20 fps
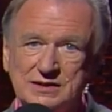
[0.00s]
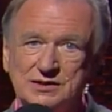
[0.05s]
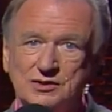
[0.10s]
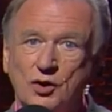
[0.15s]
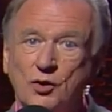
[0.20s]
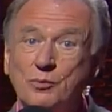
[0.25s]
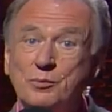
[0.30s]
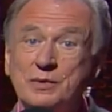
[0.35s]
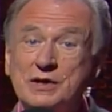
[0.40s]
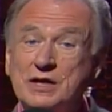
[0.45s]

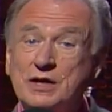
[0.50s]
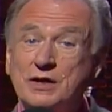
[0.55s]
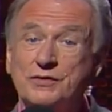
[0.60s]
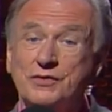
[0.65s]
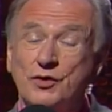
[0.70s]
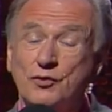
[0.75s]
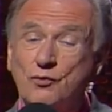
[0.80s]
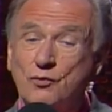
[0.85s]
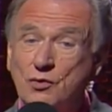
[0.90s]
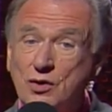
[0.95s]
Don't be on
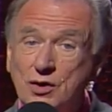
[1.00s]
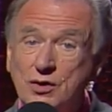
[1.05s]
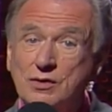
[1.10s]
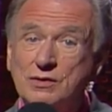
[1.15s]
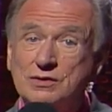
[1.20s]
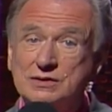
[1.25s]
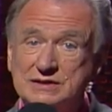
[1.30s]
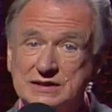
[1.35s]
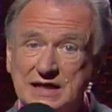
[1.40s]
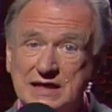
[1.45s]
the
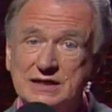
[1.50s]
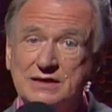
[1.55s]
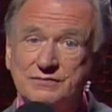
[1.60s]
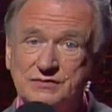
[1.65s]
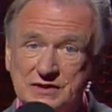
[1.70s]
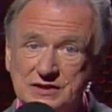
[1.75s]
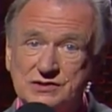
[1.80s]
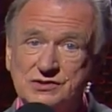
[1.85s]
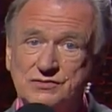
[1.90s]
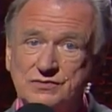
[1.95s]
wrong side of
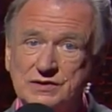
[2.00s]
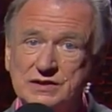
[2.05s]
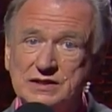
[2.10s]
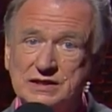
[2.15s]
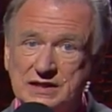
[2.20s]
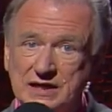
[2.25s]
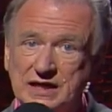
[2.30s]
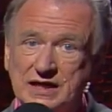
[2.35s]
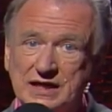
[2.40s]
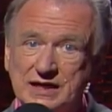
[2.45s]
history
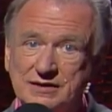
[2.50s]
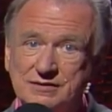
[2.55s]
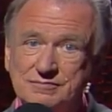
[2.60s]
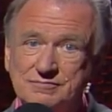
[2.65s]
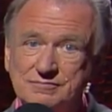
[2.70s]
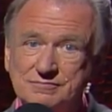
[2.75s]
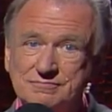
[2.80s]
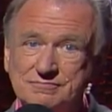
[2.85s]
again.